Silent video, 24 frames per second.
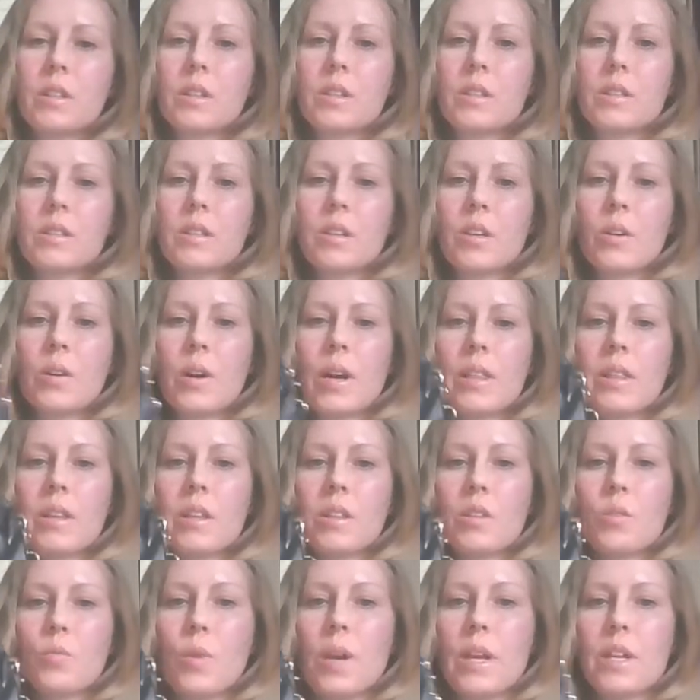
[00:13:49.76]
So I think
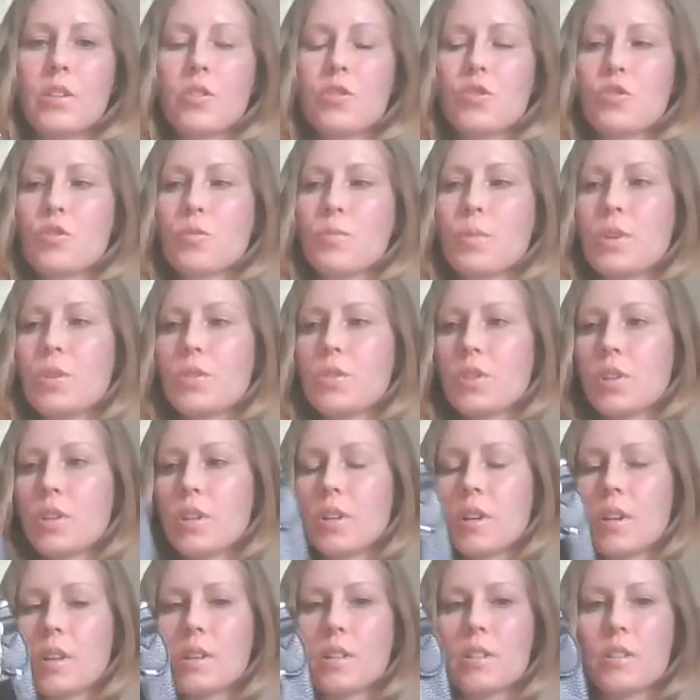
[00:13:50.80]
the weight distribution
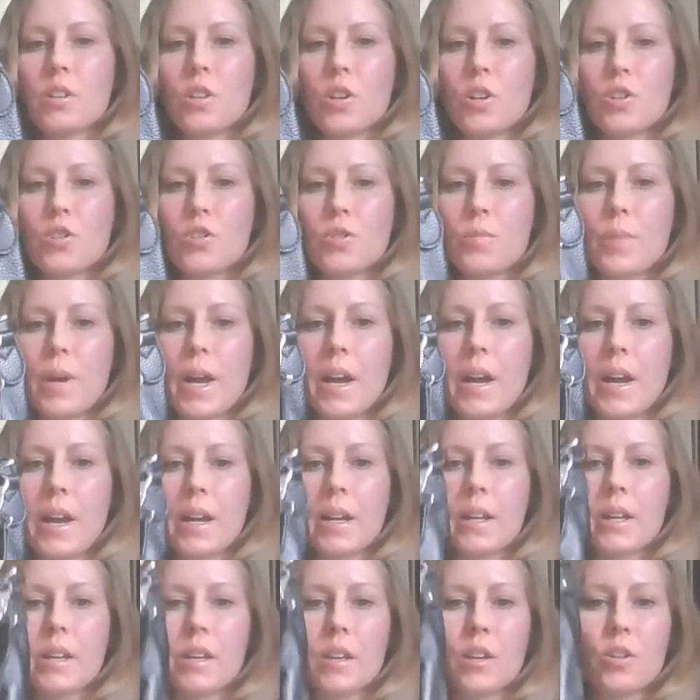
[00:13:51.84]
on this larger
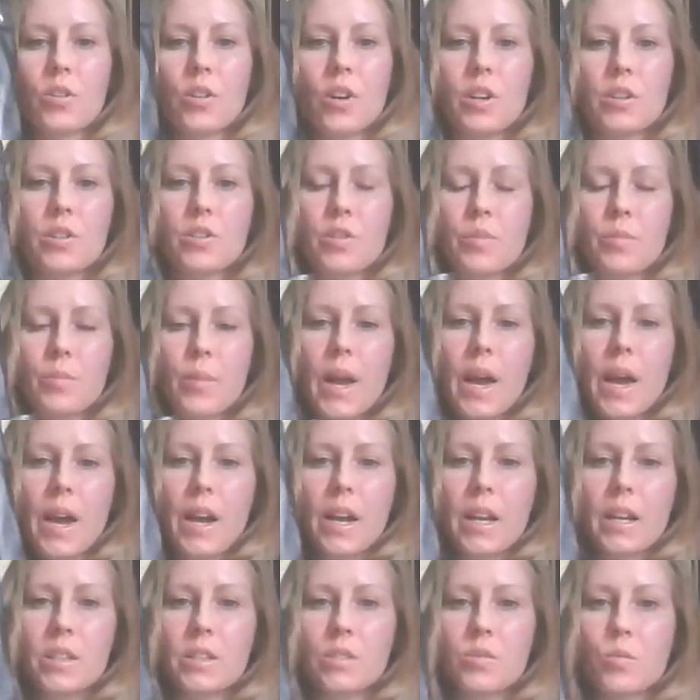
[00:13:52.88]
bag and across your
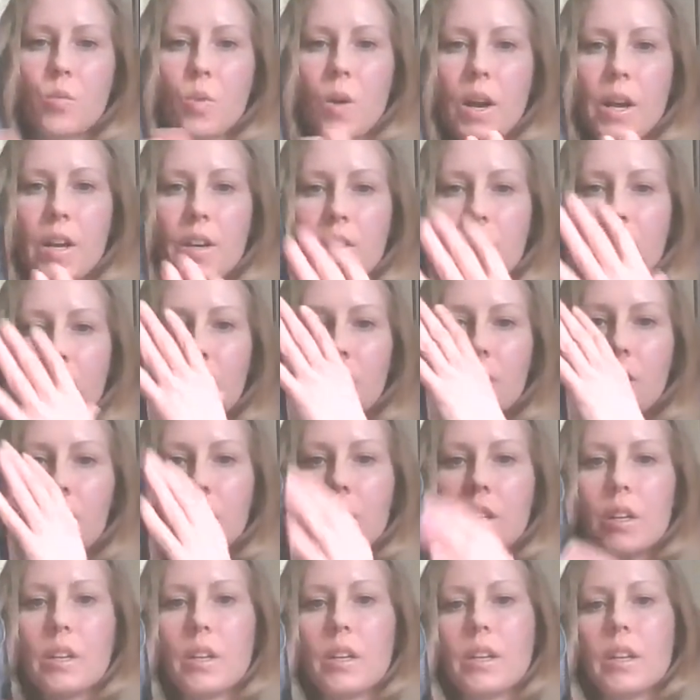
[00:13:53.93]
back, it's wider.
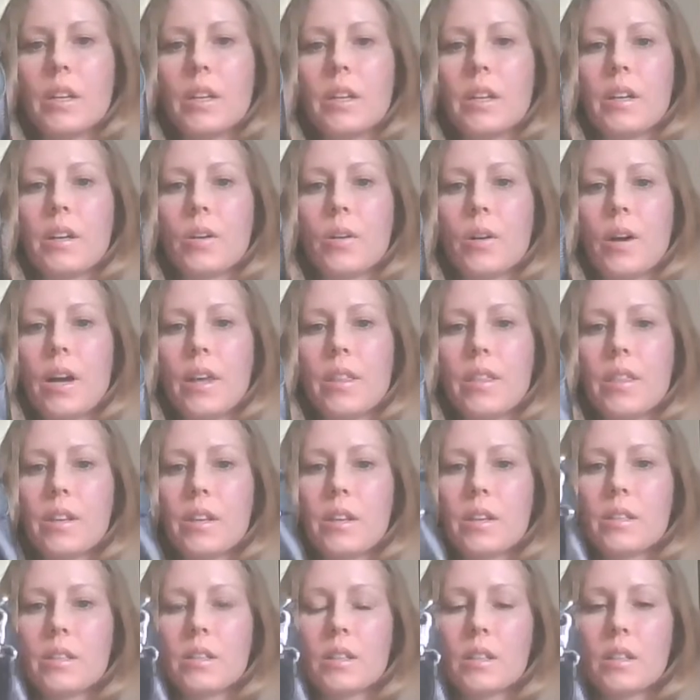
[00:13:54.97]
You know, I think
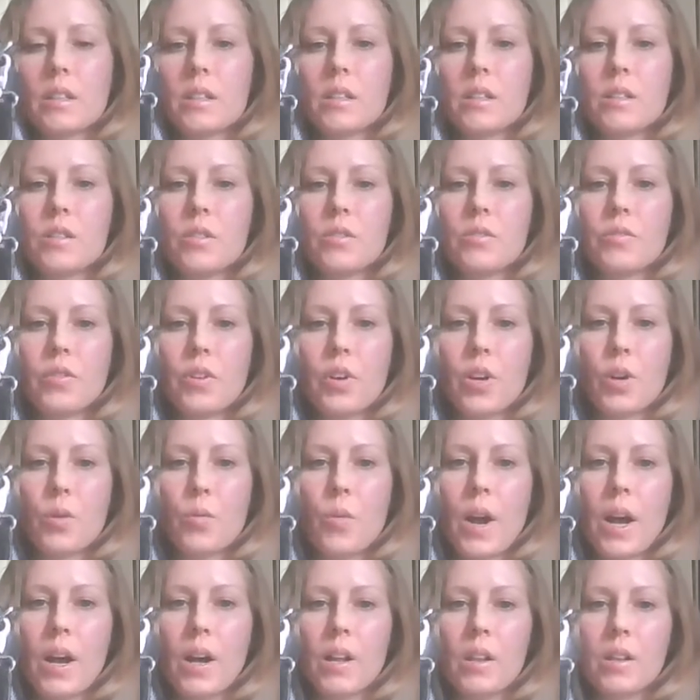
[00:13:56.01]
it's going to do very
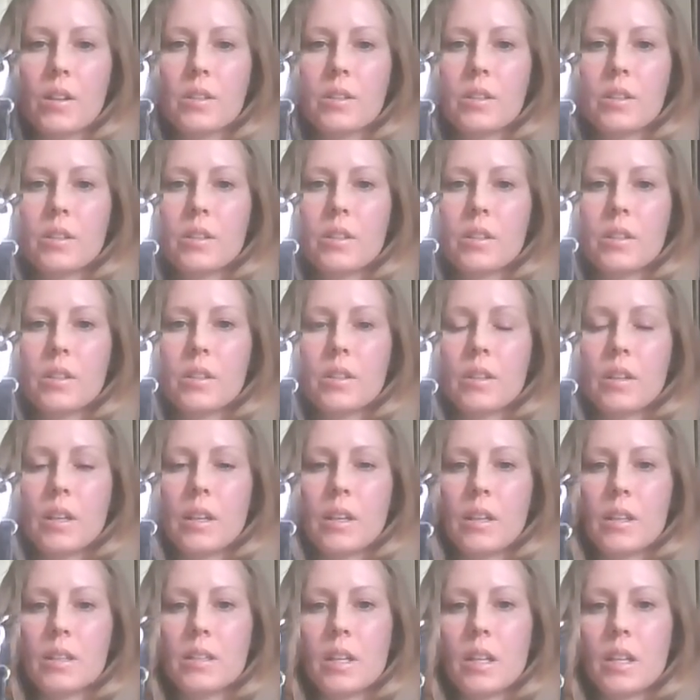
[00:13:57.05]
well, and
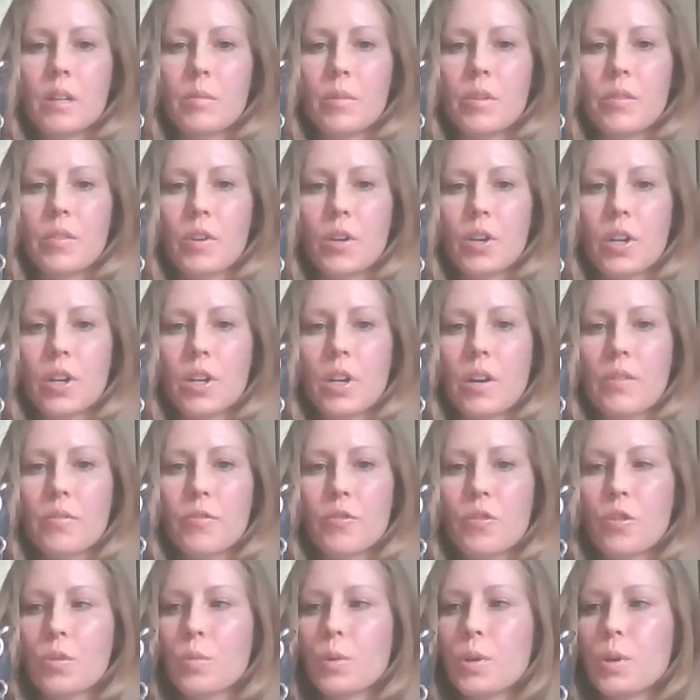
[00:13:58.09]
it's going to be very
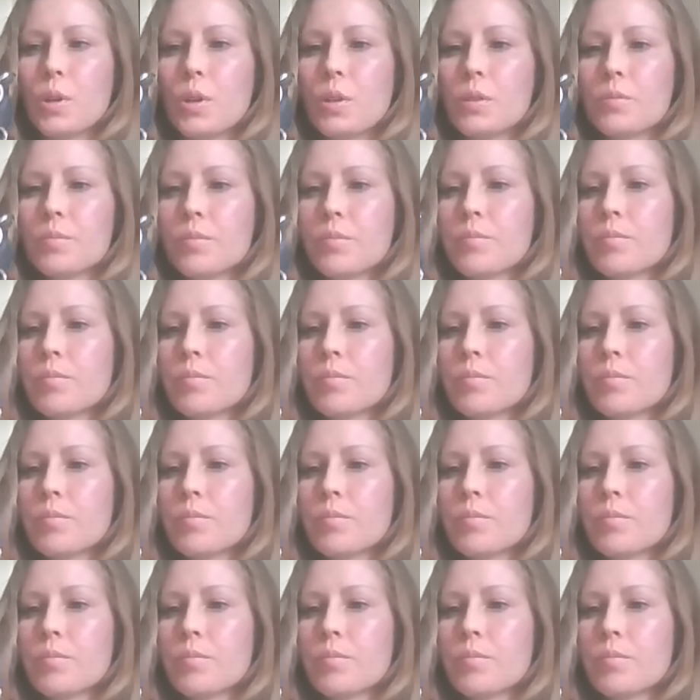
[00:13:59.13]
comfortable.